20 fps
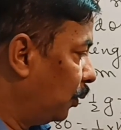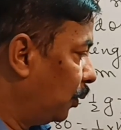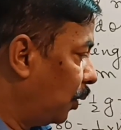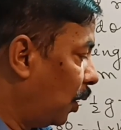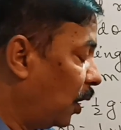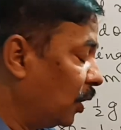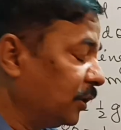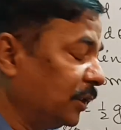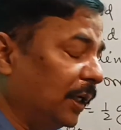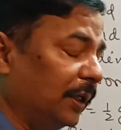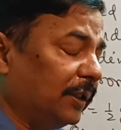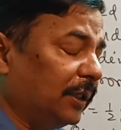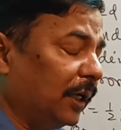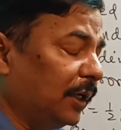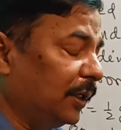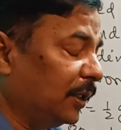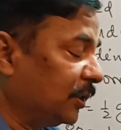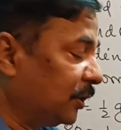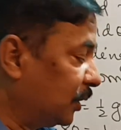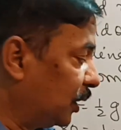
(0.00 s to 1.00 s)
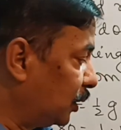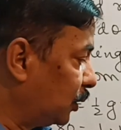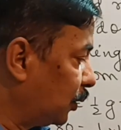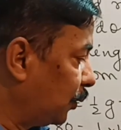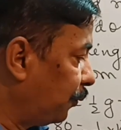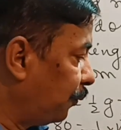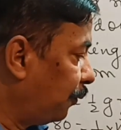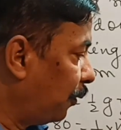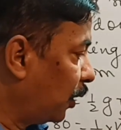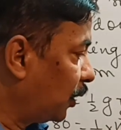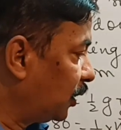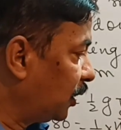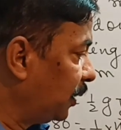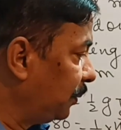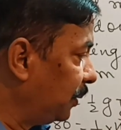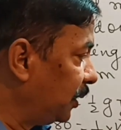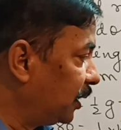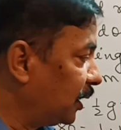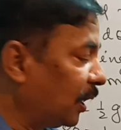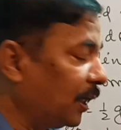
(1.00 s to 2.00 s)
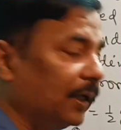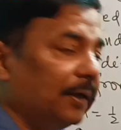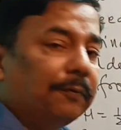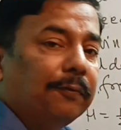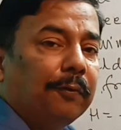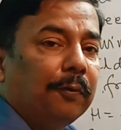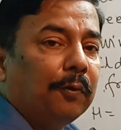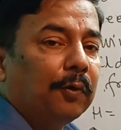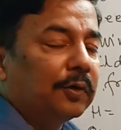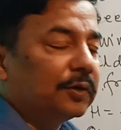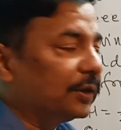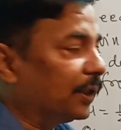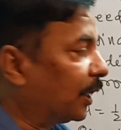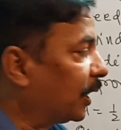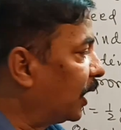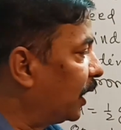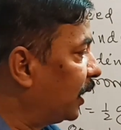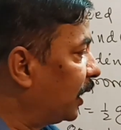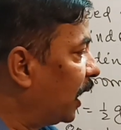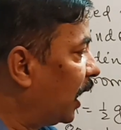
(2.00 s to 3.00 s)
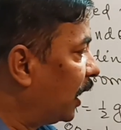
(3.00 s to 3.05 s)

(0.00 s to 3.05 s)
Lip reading: horizontal distance of 40 meter in 4 seconds,